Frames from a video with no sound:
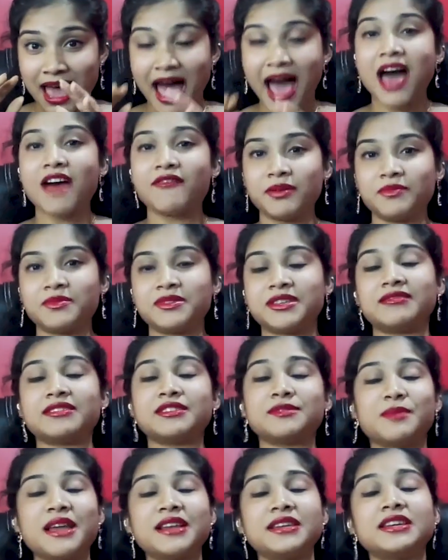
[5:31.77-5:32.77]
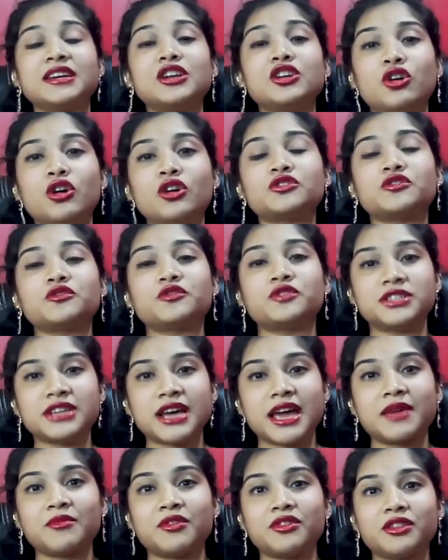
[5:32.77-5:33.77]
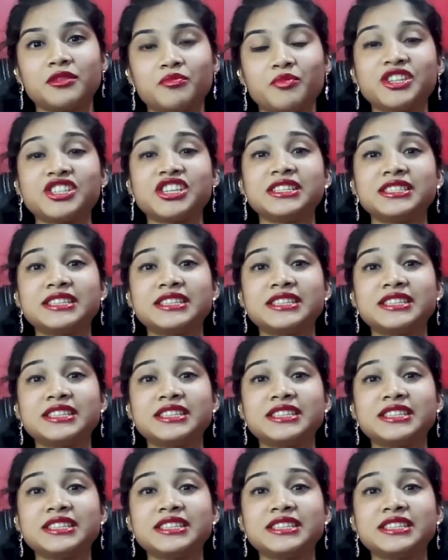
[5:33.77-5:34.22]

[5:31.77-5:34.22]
have himself spending a lot of time on the pitch,